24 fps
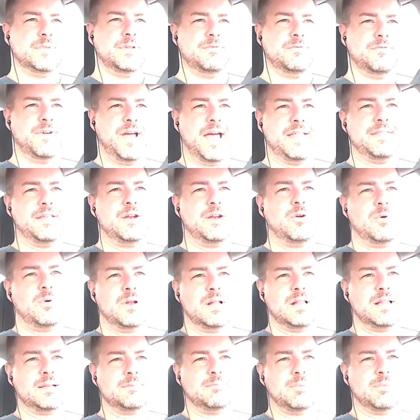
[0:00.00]
the fat. They don't
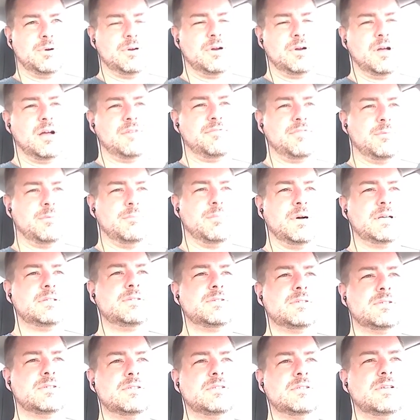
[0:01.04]
want to, like, burn off their
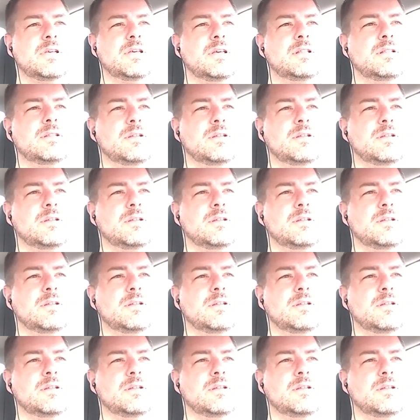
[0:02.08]
muscles.